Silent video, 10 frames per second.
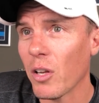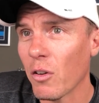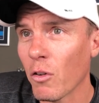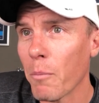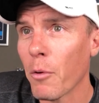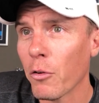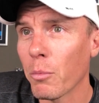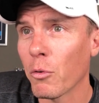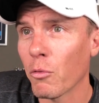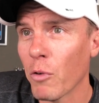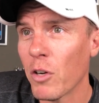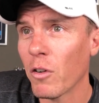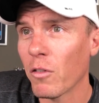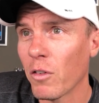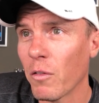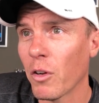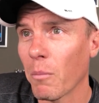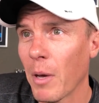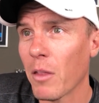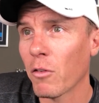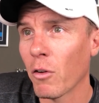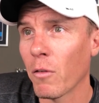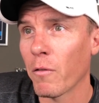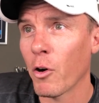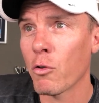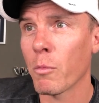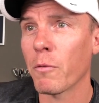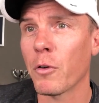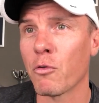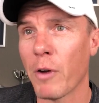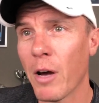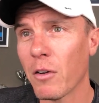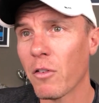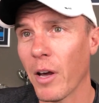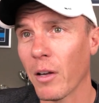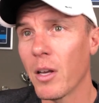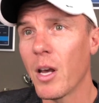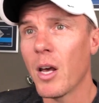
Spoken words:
it is not possible to reissue the certificate, make the server vulnerable for drown attack.